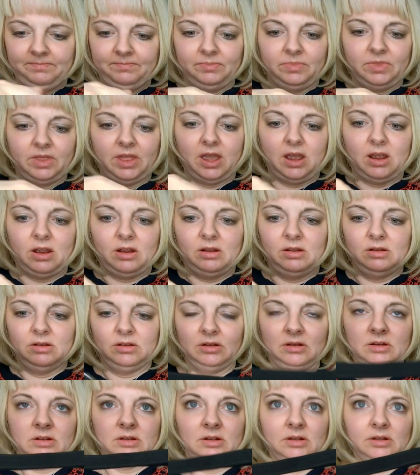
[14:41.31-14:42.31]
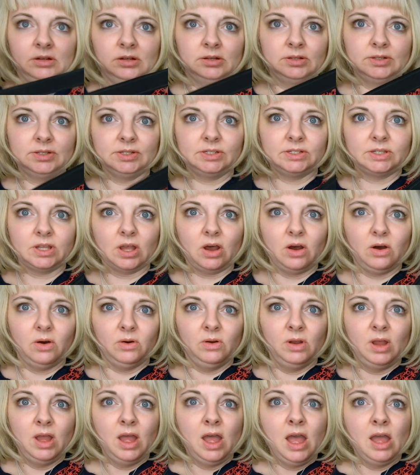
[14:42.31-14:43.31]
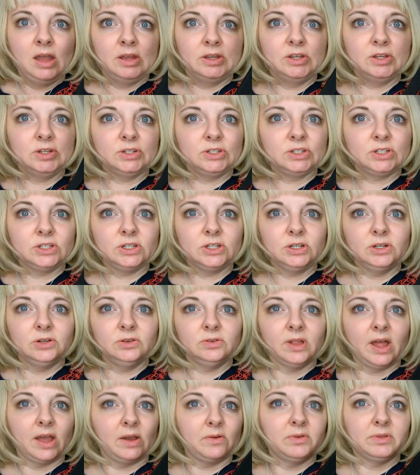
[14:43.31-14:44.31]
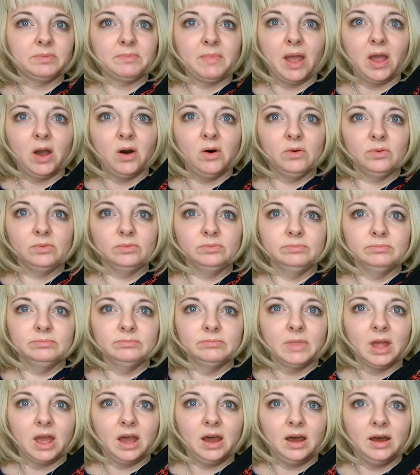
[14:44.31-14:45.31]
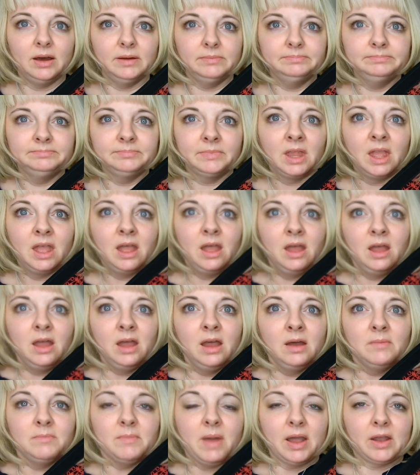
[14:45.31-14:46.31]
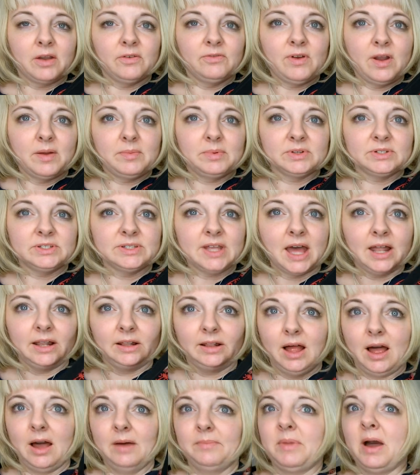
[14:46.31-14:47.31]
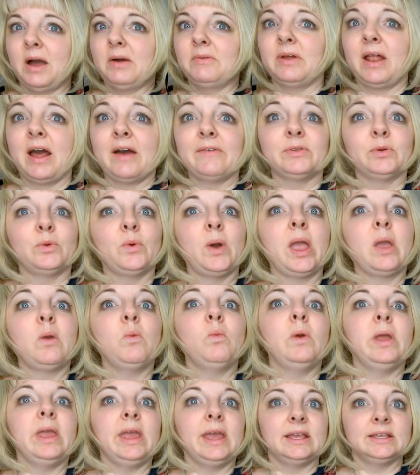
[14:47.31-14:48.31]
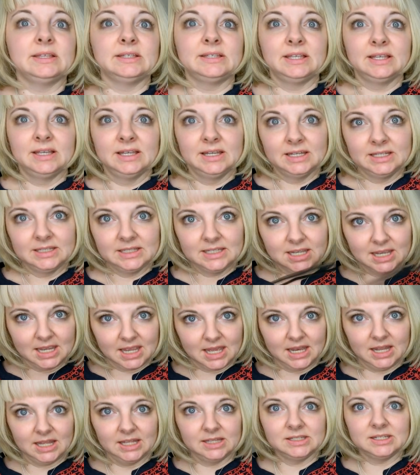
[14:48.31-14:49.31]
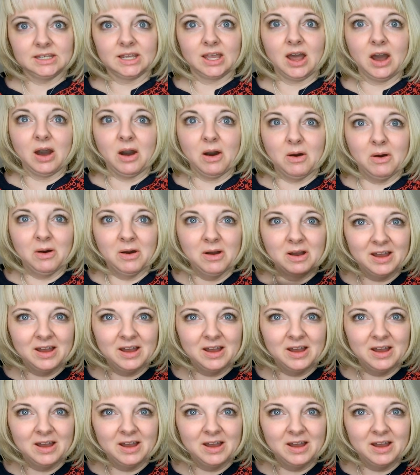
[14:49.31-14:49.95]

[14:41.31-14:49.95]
There. So, used to, like with my old microfiber saddle up, I would have to wait weeks to get it to go,